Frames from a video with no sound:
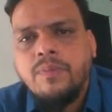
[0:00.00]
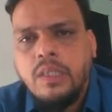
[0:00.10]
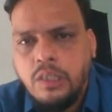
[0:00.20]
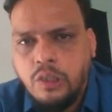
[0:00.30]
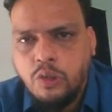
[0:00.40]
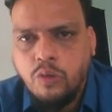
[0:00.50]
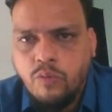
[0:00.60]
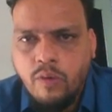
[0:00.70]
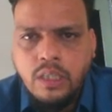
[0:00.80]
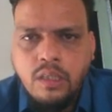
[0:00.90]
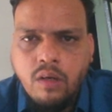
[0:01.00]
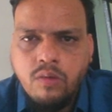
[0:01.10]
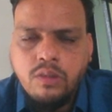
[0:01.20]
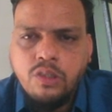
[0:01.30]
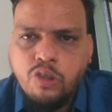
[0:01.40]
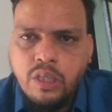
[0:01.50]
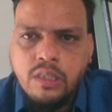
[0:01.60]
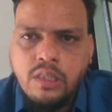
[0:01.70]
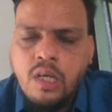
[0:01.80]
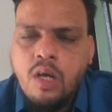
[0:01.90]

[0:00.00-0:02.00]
issued 40,000 shares